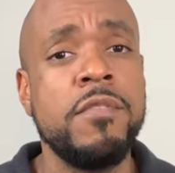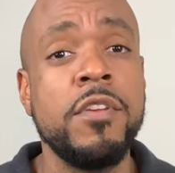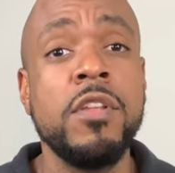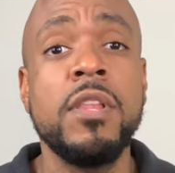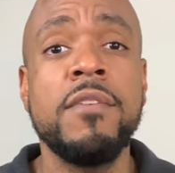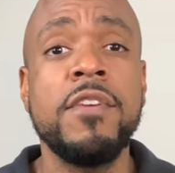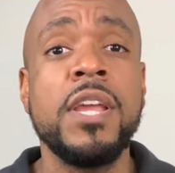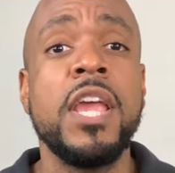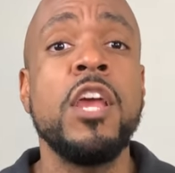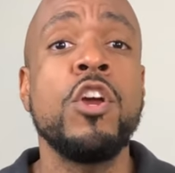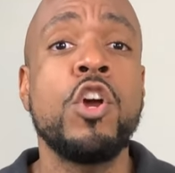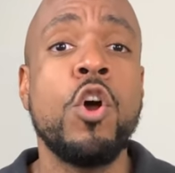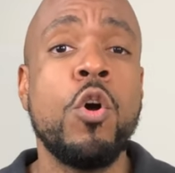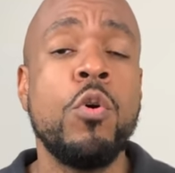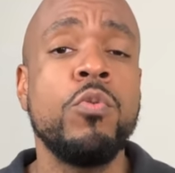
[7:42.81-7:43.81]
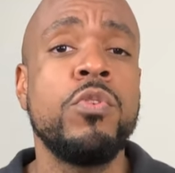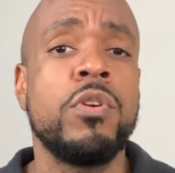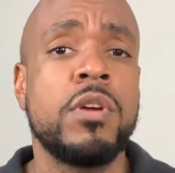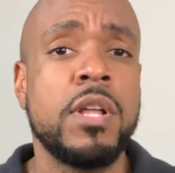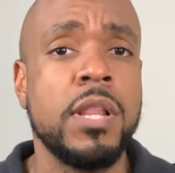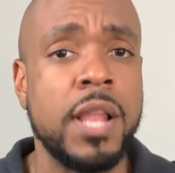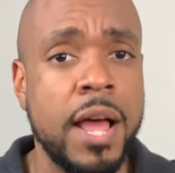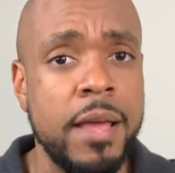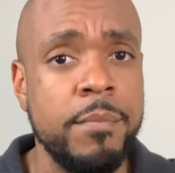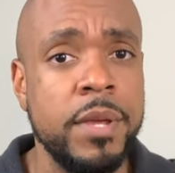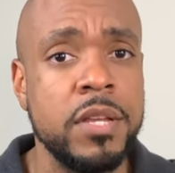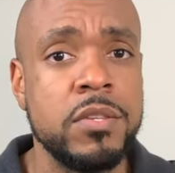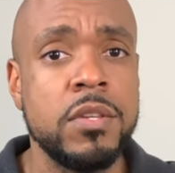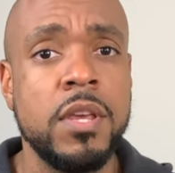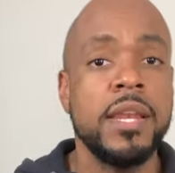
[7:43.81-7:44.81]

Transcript: you're living in colder climates.